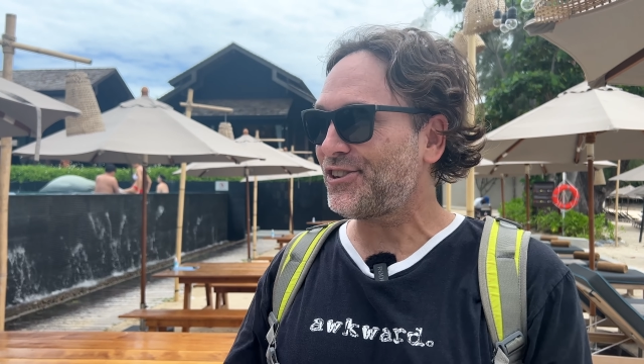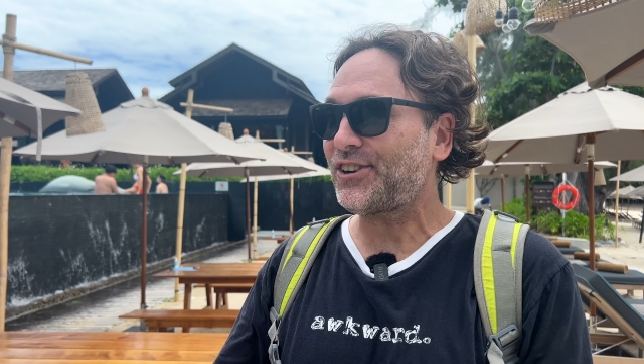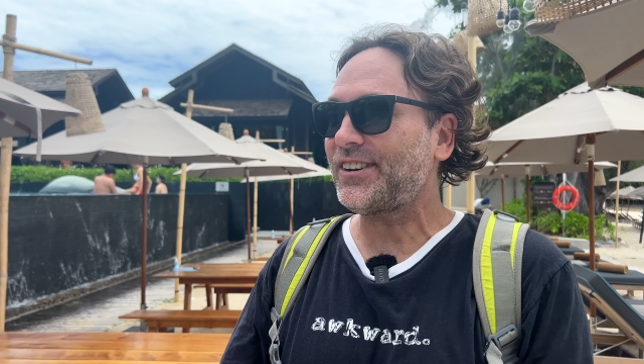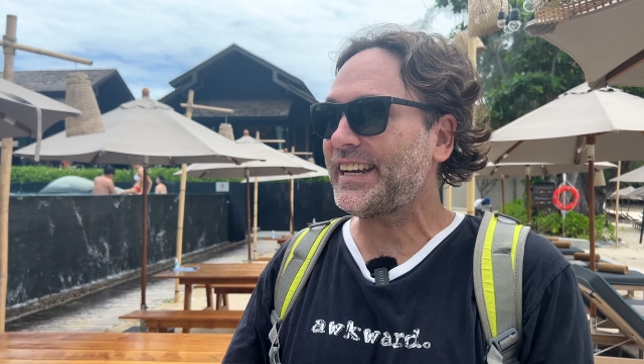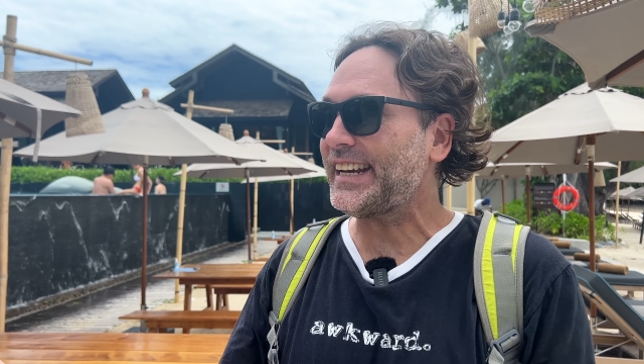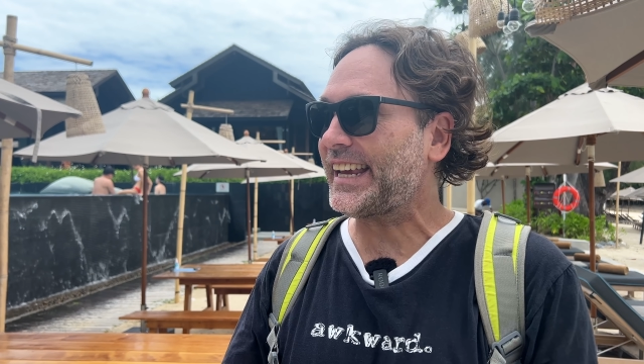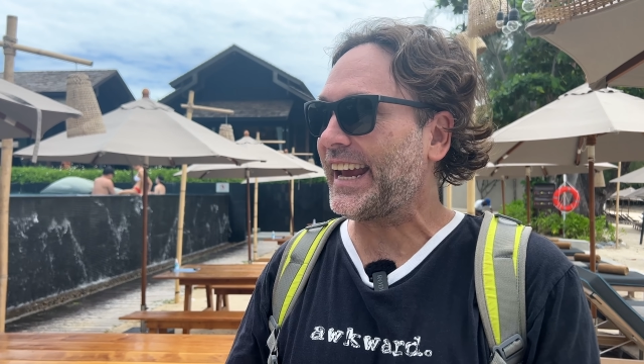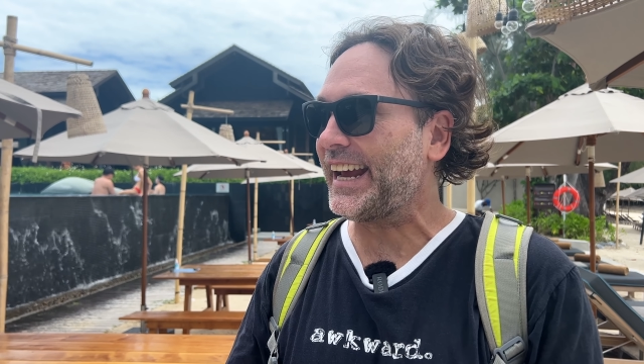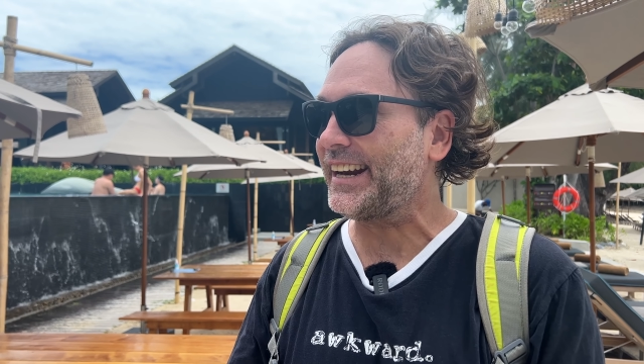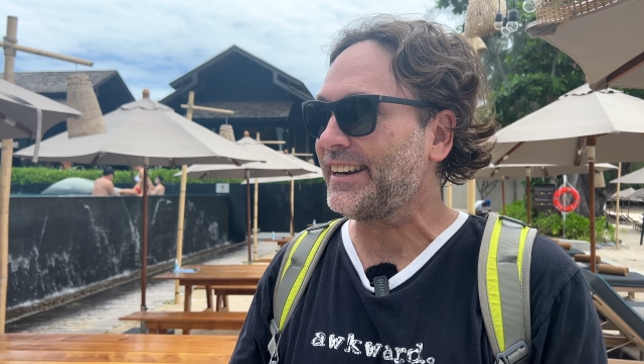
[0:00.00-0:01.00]
Sure you
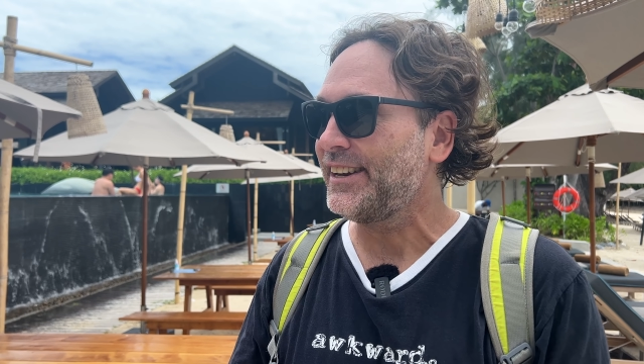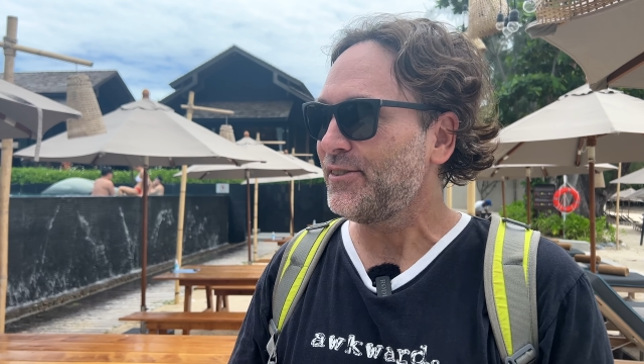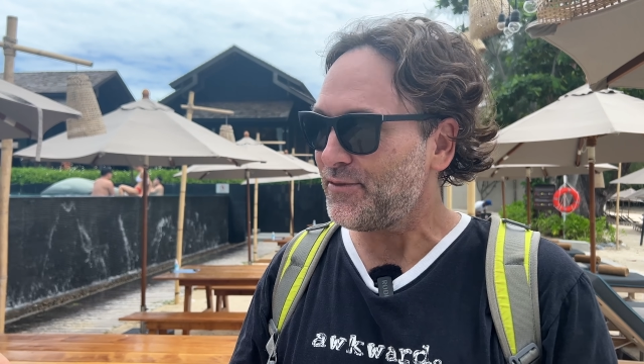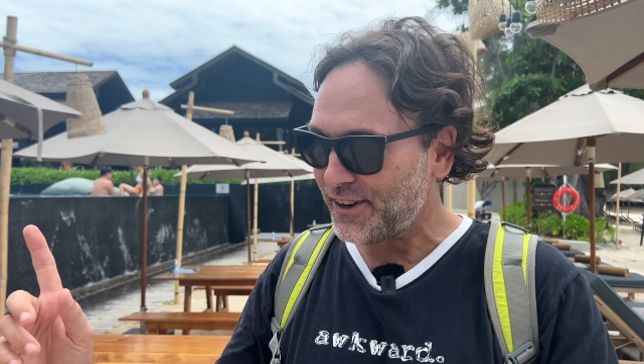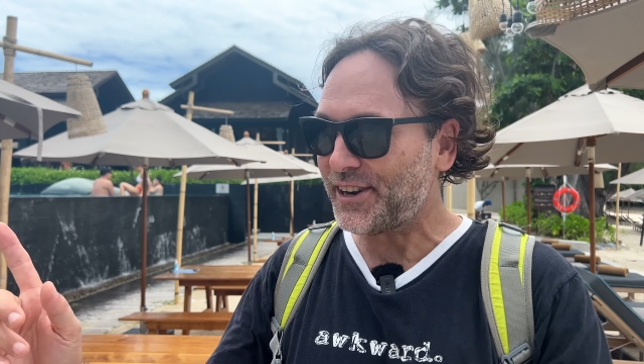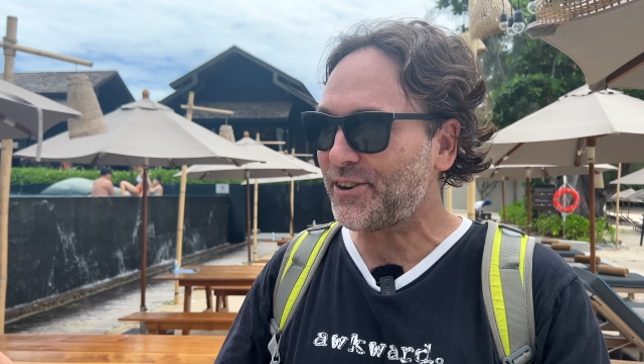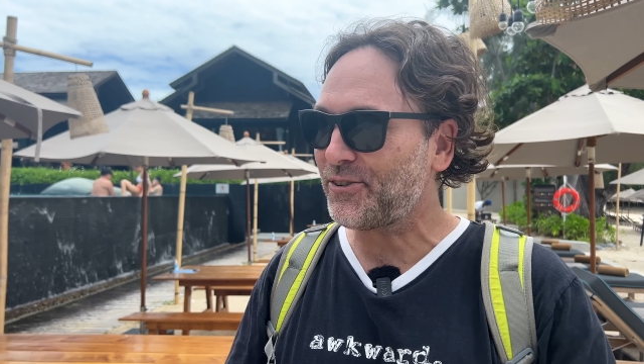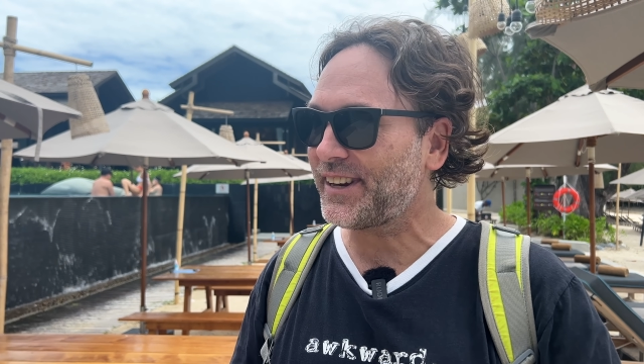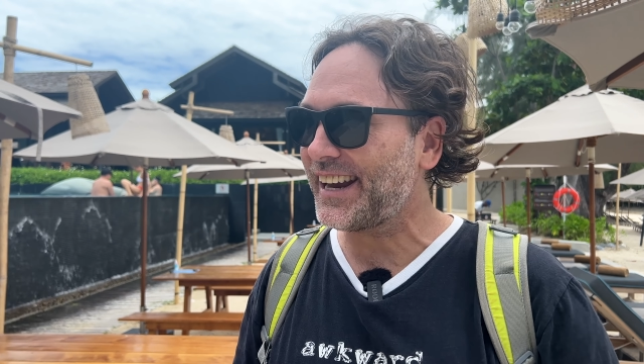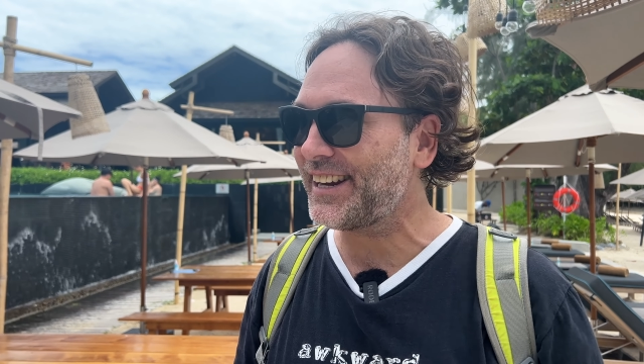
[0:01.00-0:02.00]
can. Very
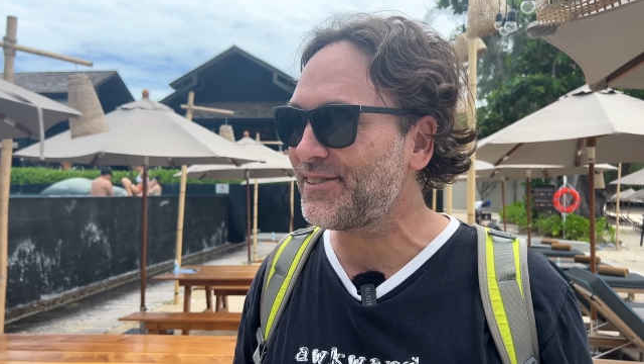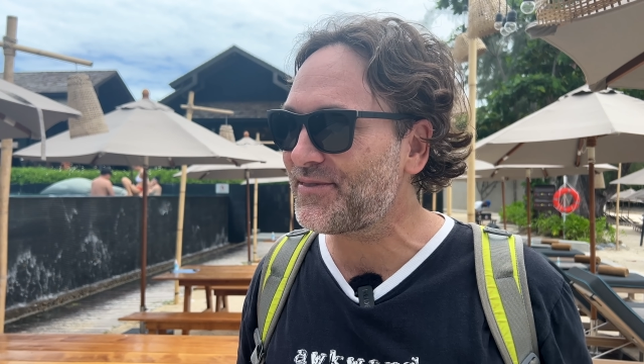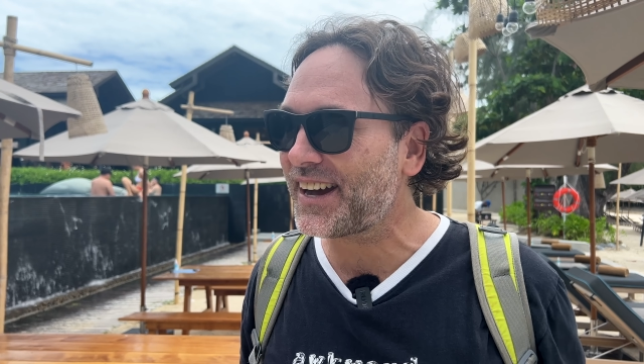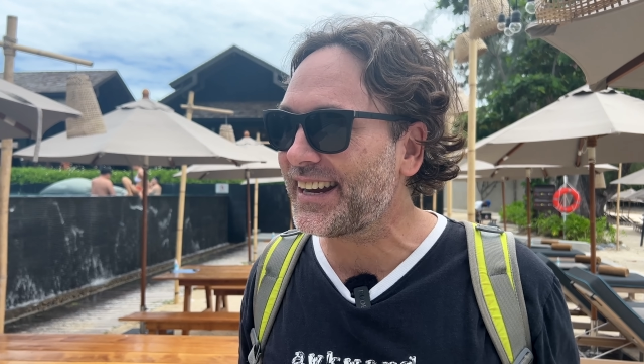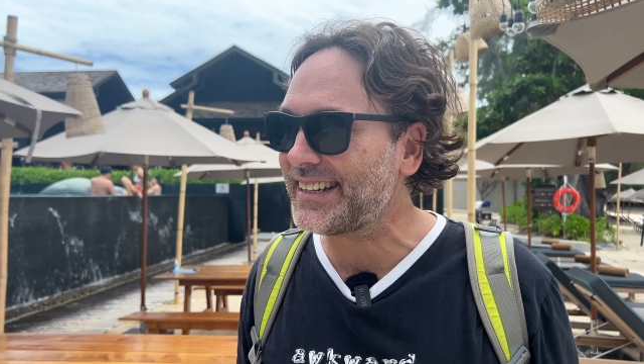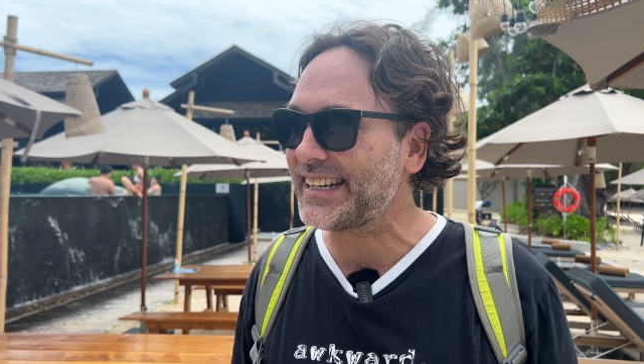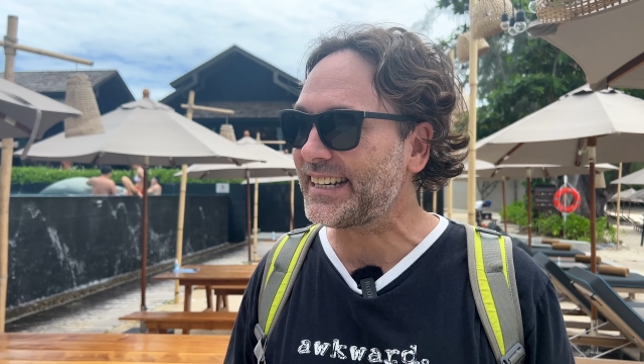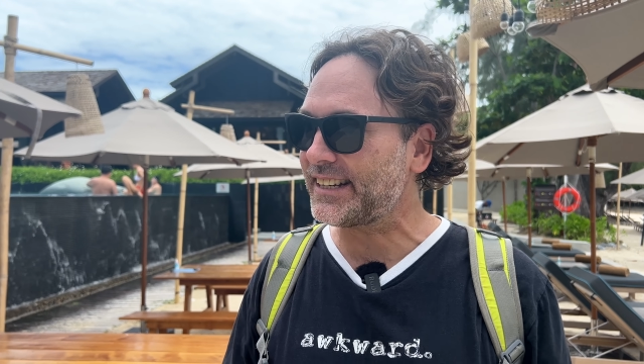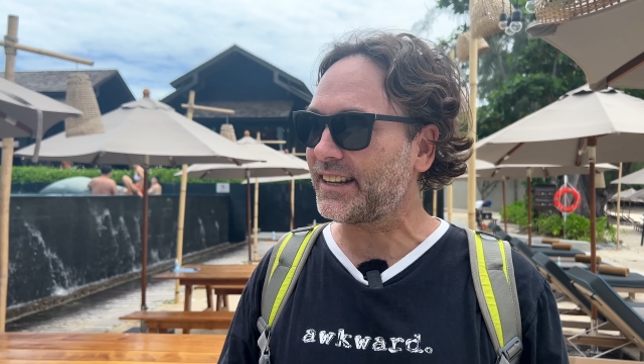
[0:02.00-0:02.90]
creative idea.